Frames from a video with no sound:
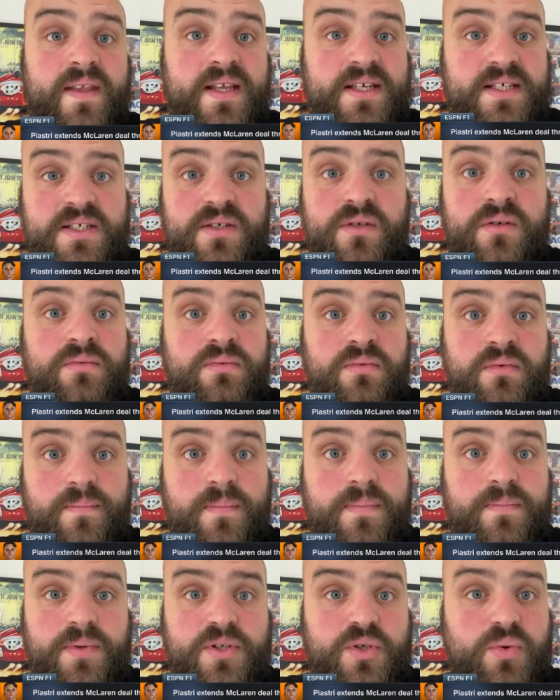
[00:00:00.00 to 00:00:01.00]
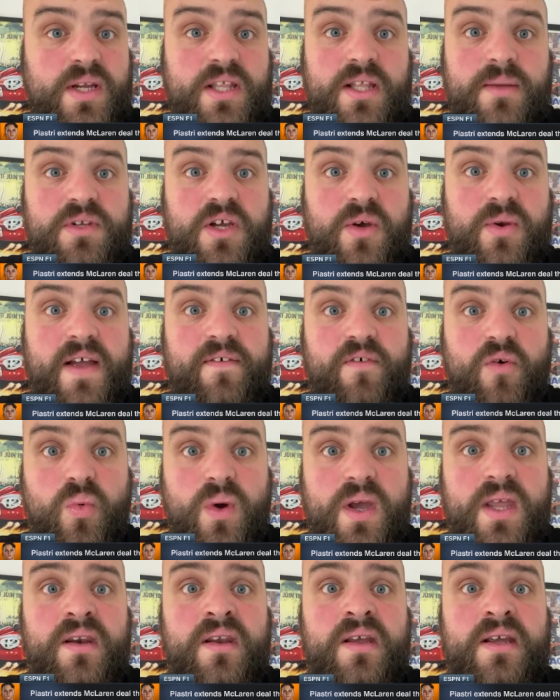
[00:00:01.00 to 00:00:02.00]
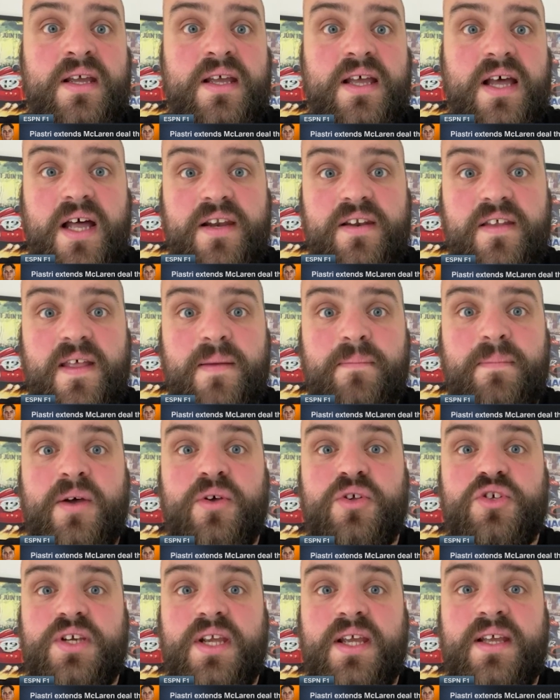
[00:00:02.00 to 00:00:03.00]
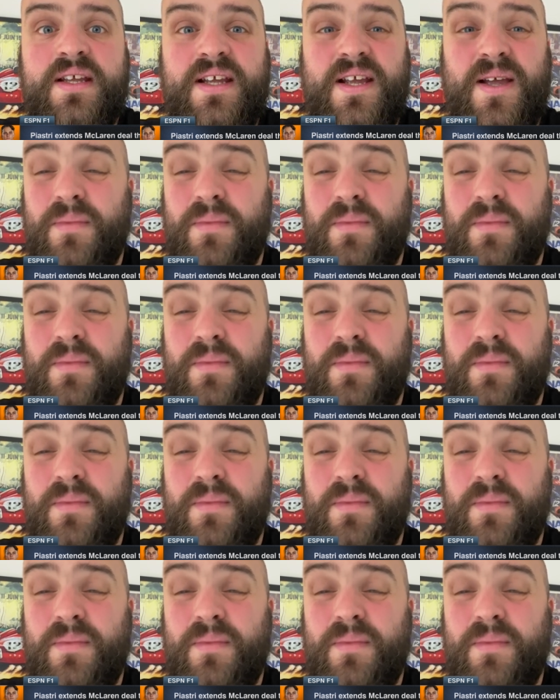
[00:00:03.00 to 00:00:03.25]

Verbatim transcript: They still, between them, don't have a win under their belt yet.